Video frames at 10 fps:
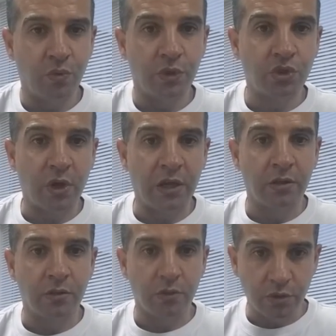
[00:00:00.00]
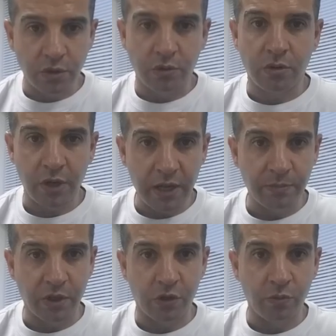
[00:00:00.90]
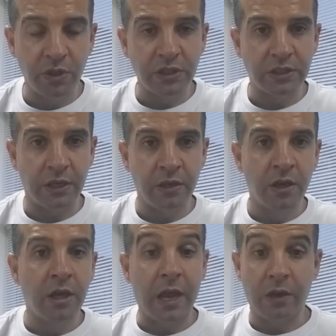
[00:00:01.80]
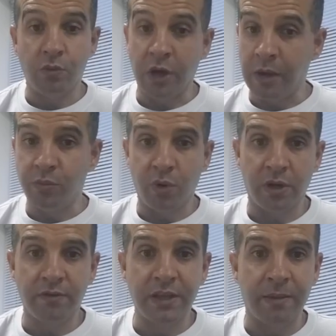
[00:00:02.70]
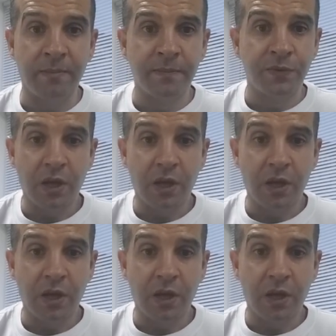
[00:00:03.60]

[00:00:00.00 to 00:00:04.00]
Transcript: we're trying to also to help the community, and I'm one of them.